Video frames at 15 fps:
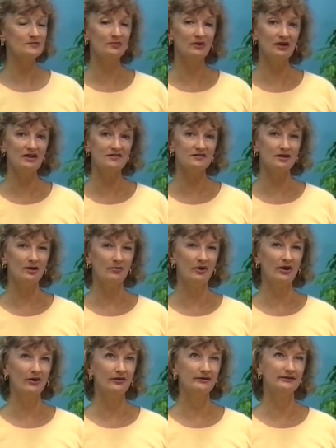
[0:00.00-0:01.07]
place
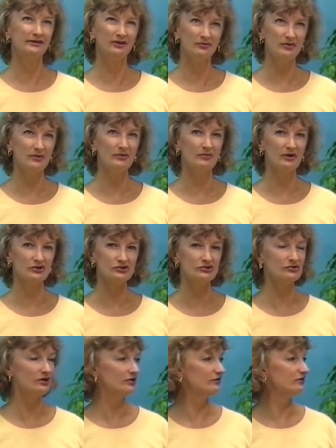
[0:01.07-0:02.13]
about, oh, maybe about
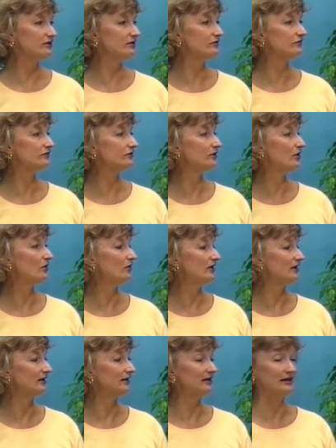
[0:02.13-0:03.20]
200 years ago
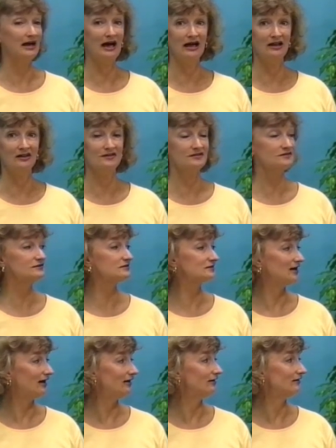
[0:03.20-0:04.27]
in the islands of
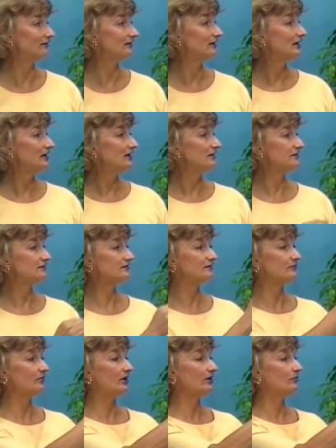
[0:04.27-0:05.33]
Scotland. And this is
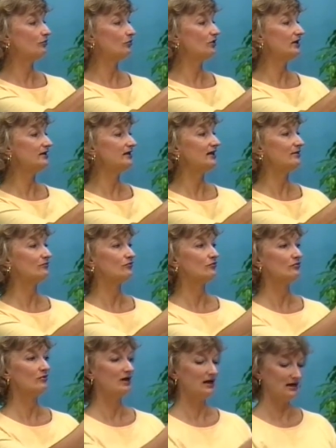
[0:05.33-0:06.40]
about a boy named
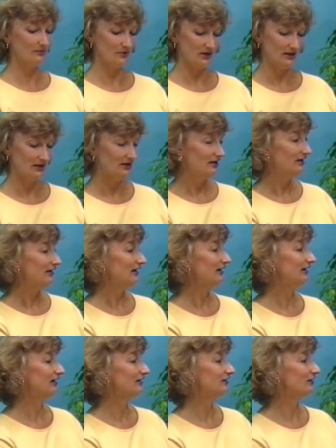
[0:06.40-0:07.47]
Robbie.
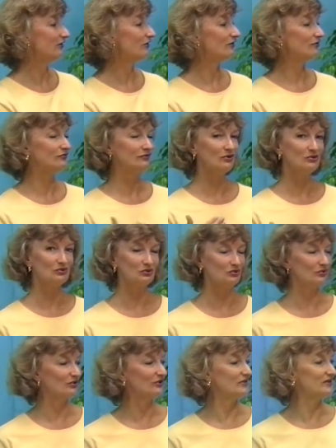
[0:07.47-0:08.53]
And the
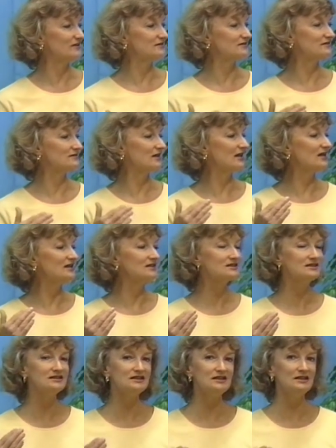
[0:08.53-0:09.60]
folklore in this is that a
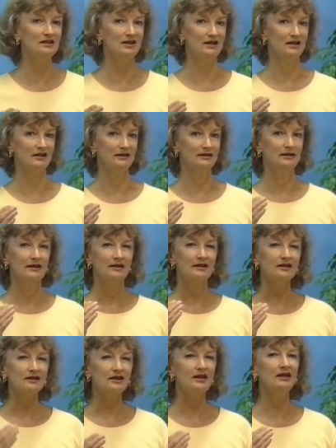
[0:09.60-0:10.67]
sea lion, the
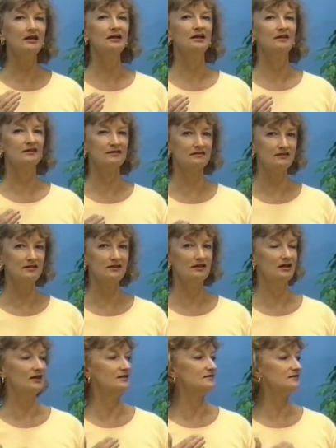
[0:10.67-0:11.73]
king of the sea
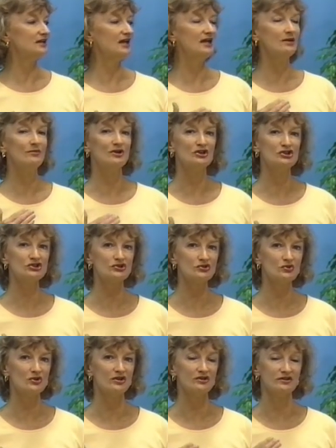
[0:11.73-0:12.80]
lions, came
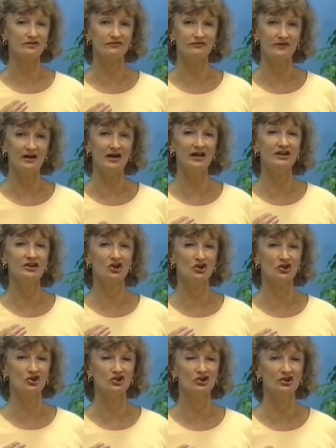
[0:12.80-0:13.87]
ashore to find a
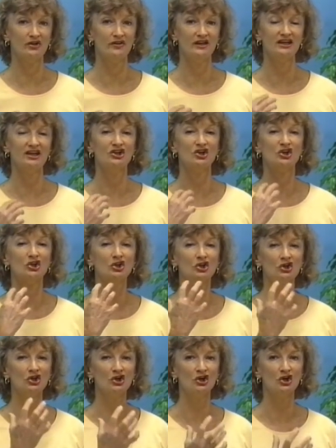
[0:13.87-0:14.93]
girl that he could
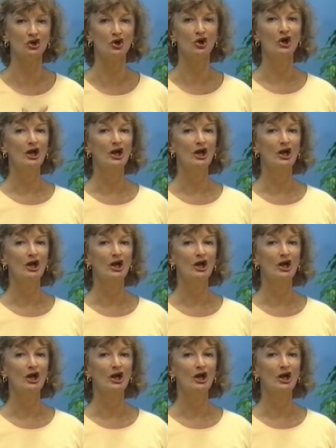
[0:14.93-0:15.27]
lure